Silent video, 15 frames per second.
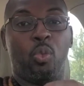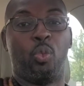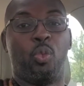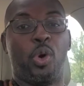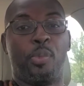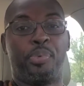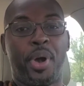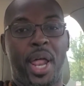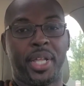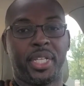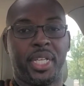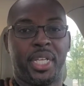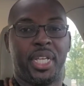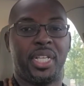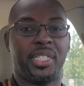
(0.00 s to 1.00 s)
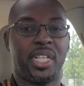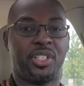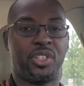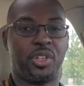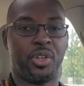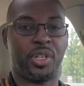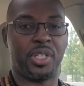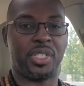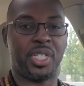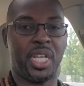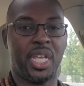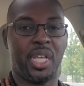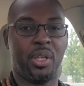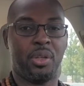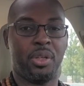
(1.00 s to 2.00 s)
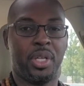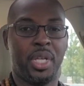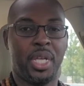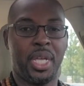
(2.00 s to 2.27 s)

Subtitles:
what product it is that you're going to sell,